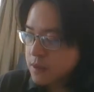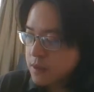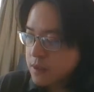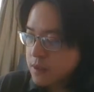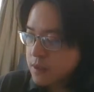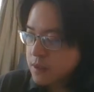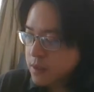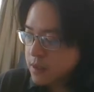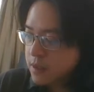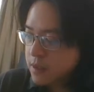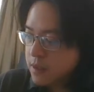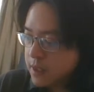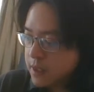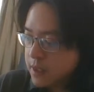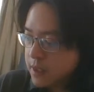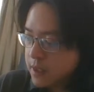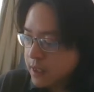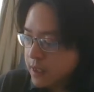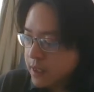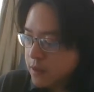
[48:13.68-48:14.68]

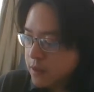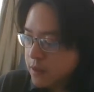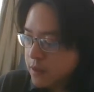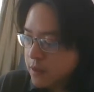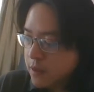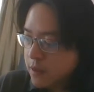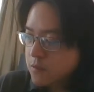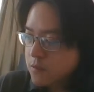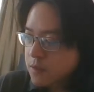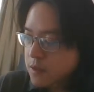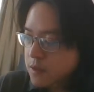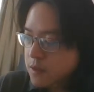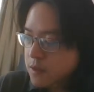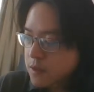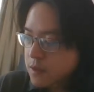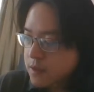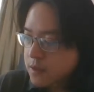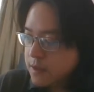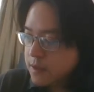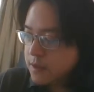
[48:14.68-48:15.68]
how
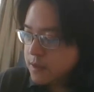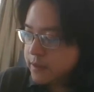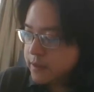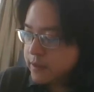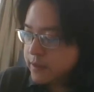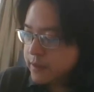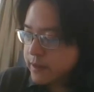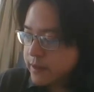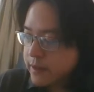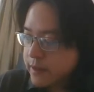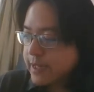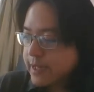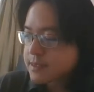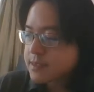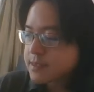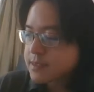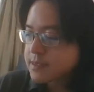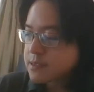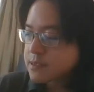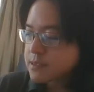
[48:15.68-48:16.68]
the
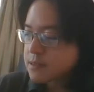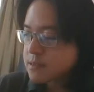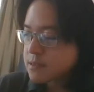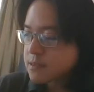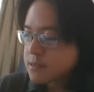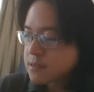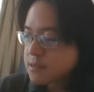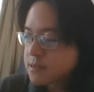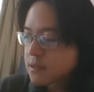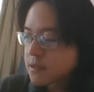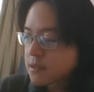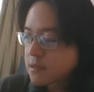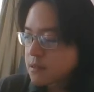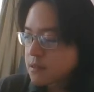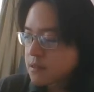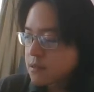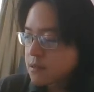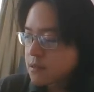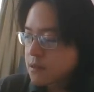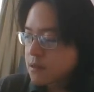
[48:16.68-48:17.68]
x,
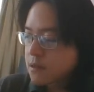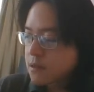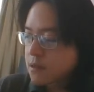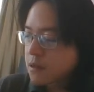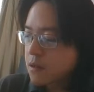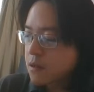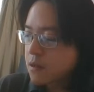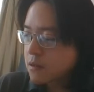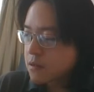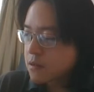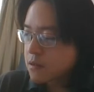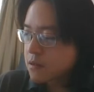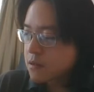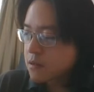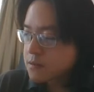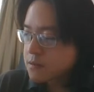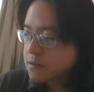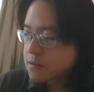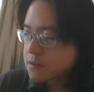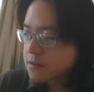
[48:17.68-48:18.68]
or
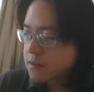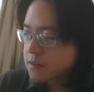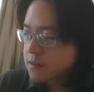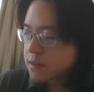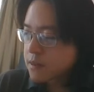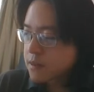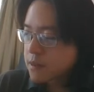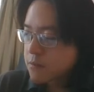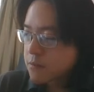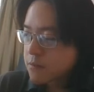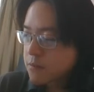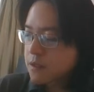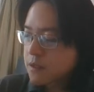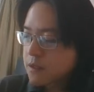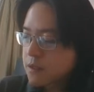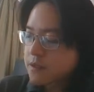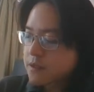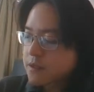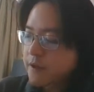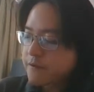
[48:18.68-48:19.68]
well,
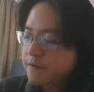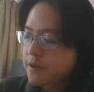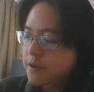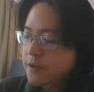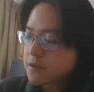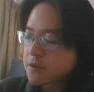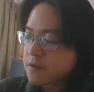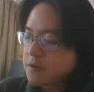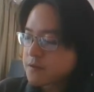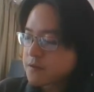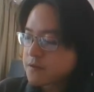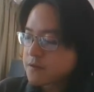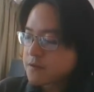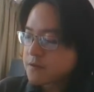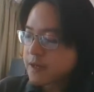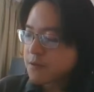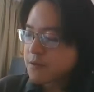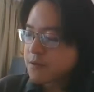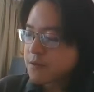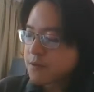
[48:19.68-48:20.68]
if we know,
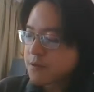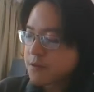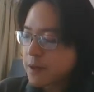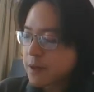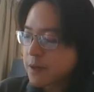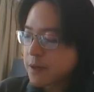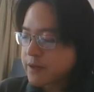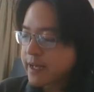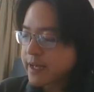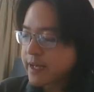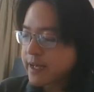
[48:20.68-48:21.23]
yeah, one or the other